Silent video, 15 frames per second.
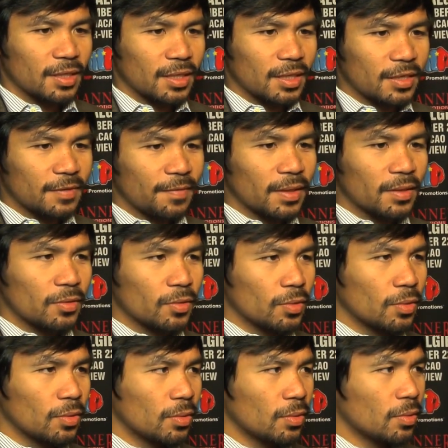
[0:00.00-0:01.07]
It's fun
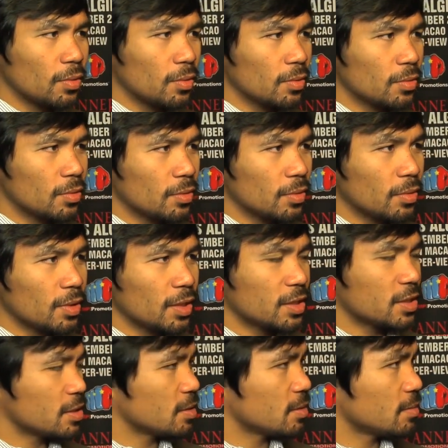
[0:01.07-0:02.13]
to do
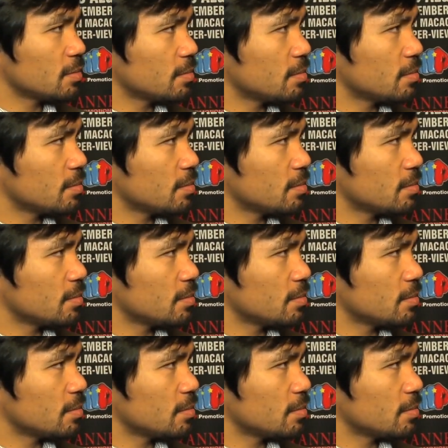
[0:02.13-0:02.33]
this.